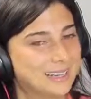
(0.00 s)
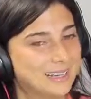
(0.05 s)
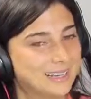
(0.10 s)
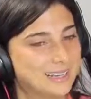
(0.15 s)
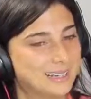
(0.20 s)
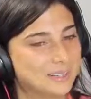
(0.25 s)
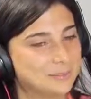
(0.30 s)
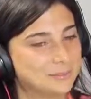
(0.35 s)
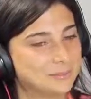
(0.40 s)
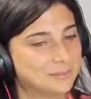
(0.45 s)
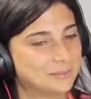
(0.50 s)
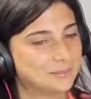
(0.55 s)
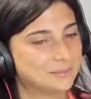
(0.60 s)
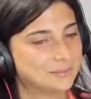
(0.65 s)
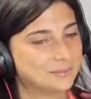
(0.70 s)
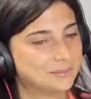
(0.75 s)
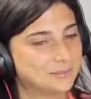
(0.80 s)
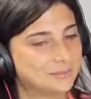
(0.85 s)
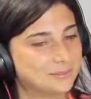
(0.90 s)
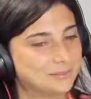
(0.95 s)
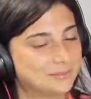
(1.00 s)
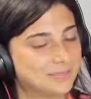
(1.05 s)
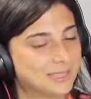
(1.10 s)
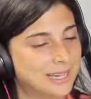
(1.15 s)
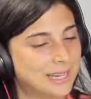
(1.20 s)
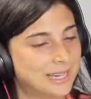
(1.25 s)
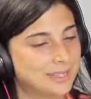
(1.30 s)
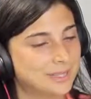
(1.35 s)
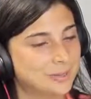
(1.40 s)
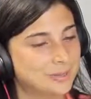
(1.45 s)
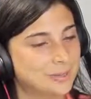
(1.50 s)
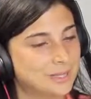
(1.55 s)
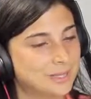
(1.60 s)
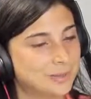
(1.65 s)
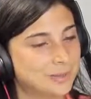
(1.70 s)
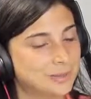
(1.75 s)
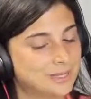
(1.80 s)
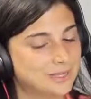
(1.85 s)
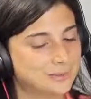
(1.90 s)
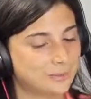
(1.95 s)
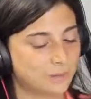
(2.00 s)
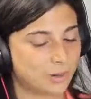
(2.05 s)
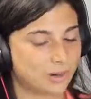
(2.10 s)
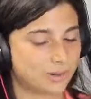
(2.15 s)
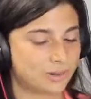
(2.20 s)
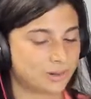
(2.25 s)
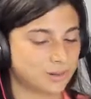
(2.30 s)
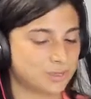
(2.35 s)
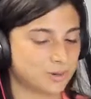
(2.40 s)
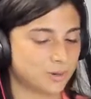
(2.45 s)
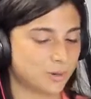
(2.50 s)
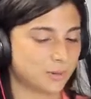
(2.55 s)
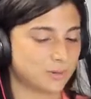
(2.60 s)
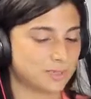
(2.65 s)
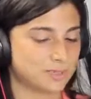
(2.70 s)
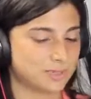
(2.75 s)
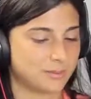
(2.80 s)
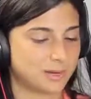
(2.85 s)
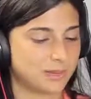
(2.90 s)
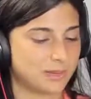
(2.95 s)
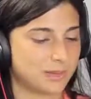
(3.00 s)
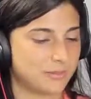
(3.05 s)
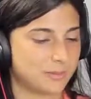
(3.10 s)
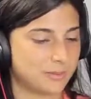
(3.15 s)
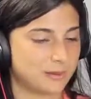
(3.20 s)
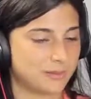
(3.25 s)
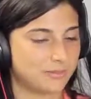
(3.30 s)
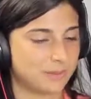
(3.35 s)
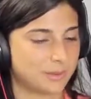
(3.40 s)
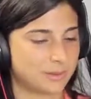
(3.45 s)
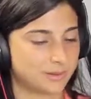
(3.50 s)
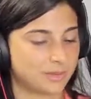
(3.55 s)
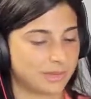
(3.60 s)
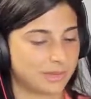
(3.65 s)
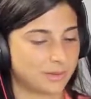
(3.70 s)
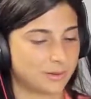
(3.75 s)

it was one of those moments in my life where I felt like,